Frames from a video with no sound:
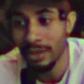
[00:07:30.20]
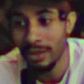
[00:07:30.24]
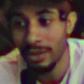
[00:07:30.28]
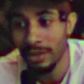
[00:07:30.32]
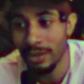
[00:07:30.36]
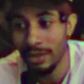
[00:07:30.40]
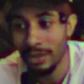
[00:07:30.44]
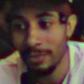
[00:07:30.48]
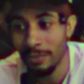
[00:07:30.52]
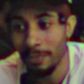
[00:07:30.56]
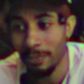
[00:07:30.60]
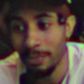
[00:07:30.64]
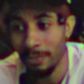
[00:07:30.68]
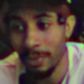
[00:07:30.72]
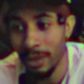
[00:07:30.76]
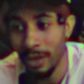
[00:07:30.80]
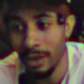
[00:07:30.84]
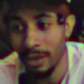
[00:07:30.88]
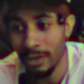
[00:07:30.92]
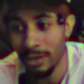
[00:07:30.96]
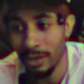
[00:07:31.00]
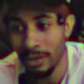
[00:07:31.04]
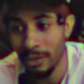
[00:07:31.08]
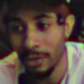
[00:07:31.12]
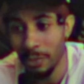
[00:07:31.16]
this
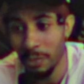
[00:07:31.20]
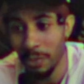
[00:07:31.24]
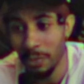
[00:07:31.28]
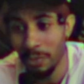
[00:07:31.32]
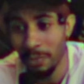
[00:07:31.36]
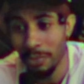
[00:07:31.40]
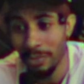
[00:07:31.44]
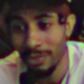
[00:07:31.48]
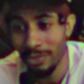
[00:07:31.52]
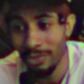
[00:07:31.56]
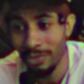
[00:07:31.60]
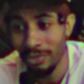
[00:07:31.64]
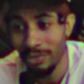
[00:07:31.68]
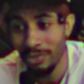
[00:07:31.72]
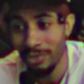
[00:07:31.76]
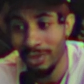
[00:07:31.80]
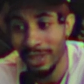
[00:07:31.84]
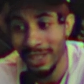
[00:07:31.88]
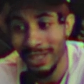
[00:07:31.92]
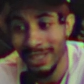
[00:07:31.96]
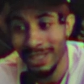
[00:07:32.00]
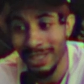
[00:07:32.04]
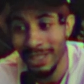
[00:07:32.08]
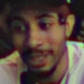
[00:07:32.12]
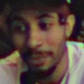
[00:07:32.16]
pass has got to be
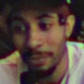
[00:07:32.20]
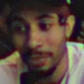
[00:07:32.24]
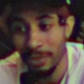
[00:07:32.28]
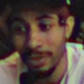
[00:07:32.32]
pretty